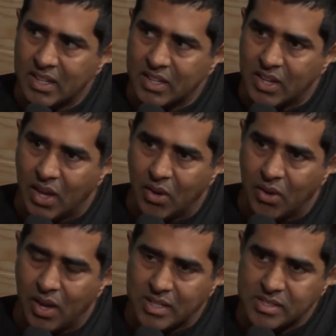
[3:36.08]

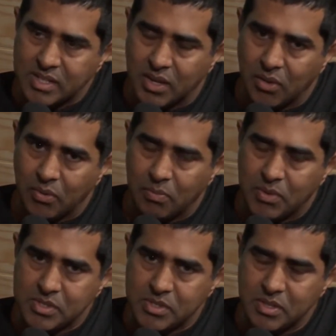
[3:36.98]
And so
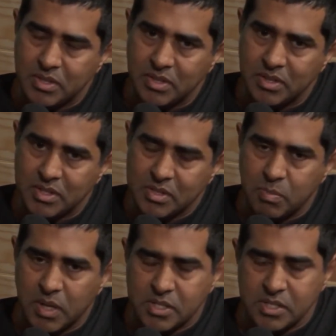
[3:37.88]
there's, as
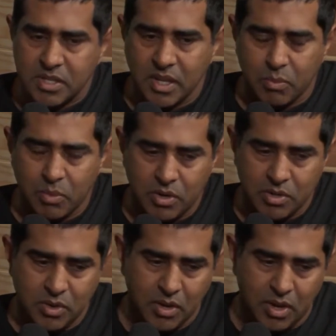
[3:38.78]
much as like we're
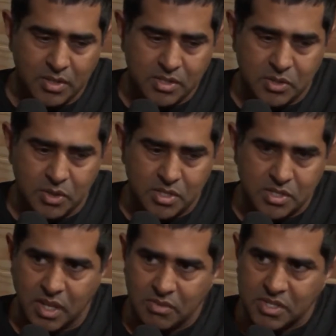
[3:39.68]
doing all this
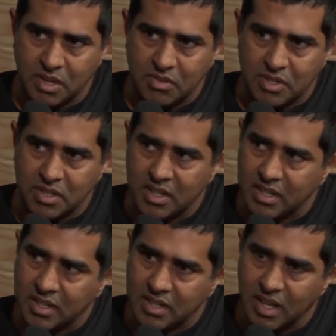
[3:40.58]
do-it-yourself stuff
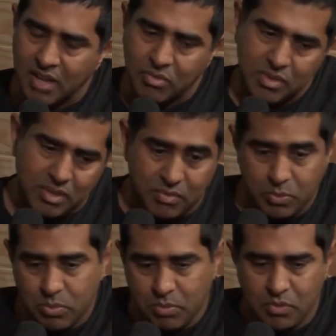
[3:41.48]
in life,
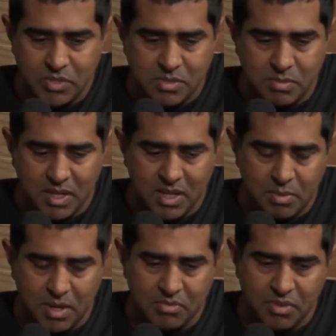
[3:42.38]
even with movies, you make
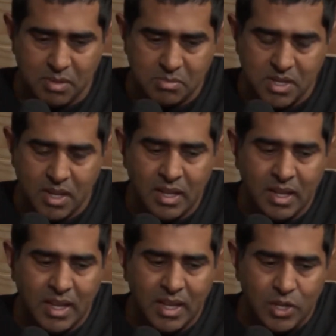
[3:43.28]
independent films,
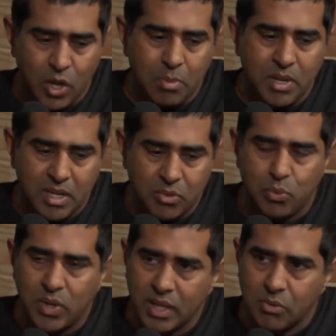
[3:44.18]
nobody can
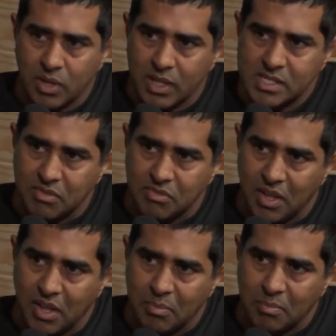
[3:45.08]
really release a
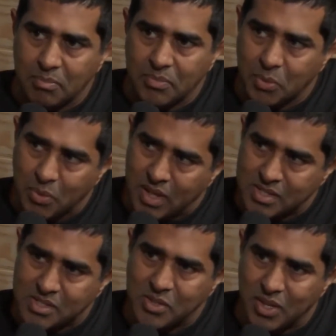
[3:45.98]
film the way a
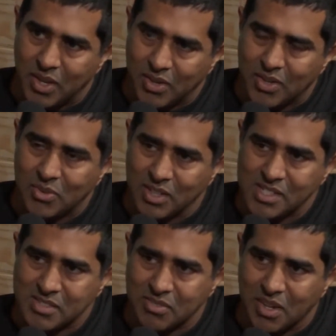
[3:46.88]
studio can
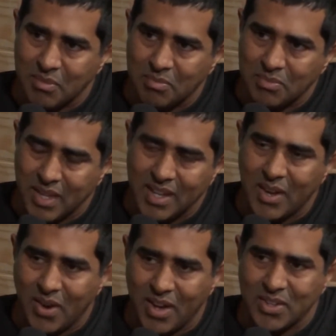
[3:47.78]
release a film. They
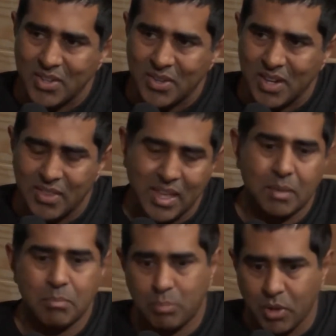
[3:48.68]
know how to do it, and they
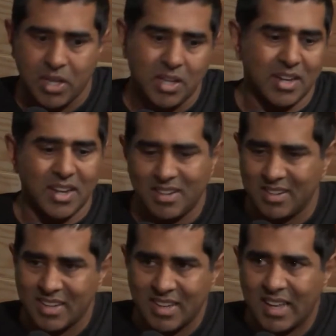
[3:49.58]
can book it
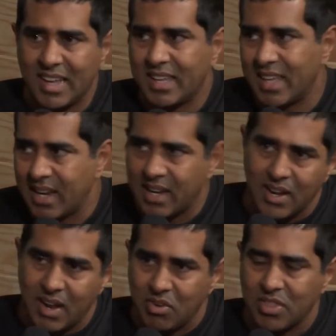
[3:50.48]
and get it
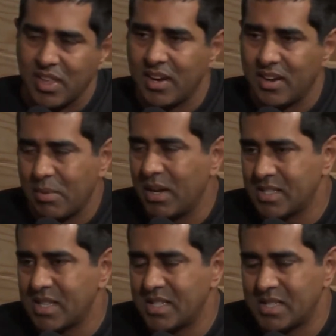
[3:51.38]
into every theater. I mean,
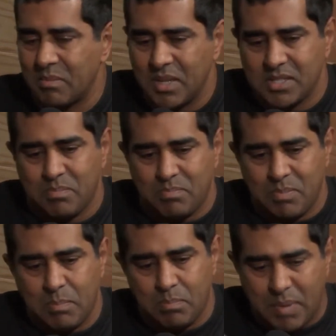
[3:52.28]
it's a
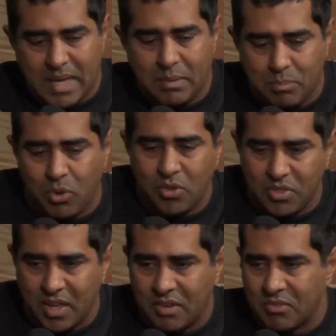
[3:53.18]
big,
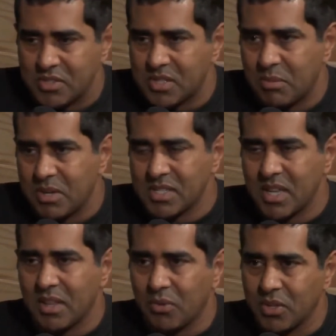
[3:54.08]
important thing for somebody to
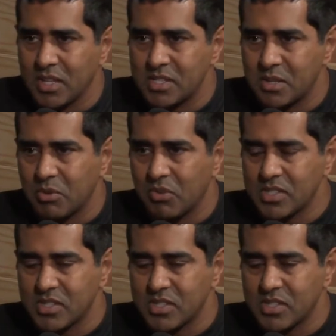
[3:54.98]
say they'll release your movie.